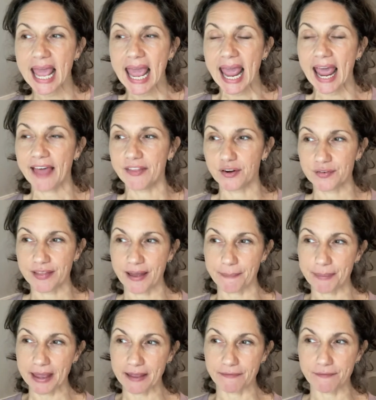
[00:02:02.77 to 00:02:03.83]
And there that
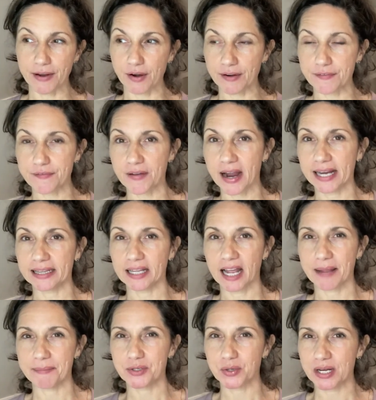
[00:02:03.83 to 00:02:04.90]
being very fine
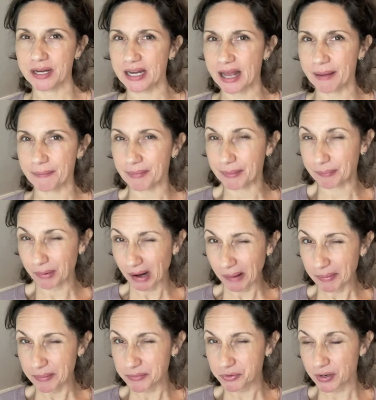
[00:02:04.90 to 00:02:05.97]
line between I'm a
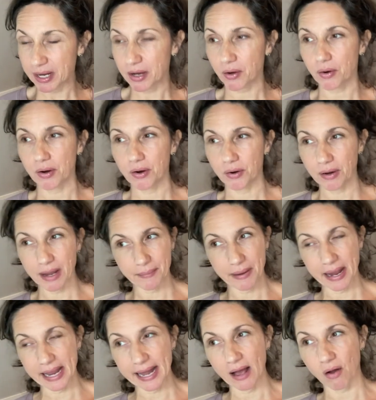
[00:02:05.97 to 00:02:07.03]
problem drinker or am I
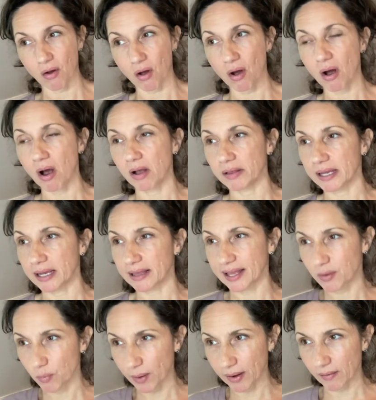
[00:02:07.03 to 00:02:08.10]
an alcoholic? Like,
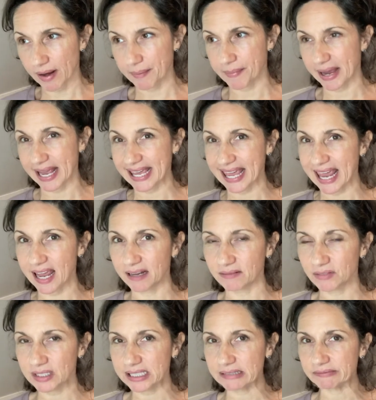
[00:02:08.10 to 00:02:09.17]
where am I? I can't
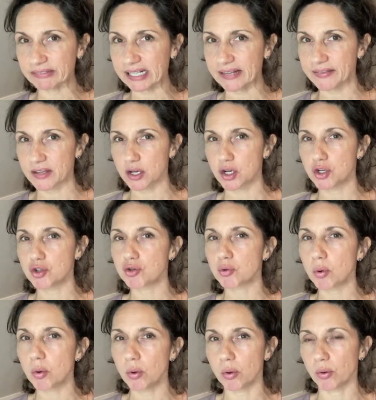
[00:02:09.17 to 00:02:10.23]
really find the
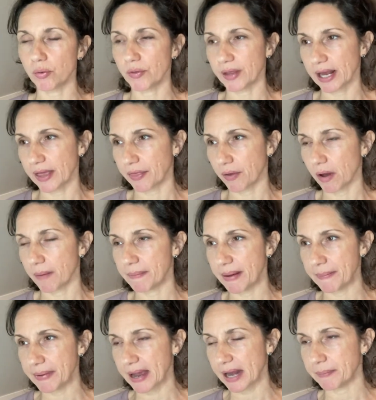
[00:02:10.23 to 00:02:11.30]
control that I thought
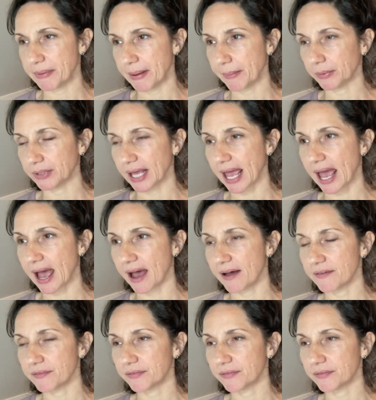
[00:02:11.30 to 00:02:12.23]
maybe I'd be able to have.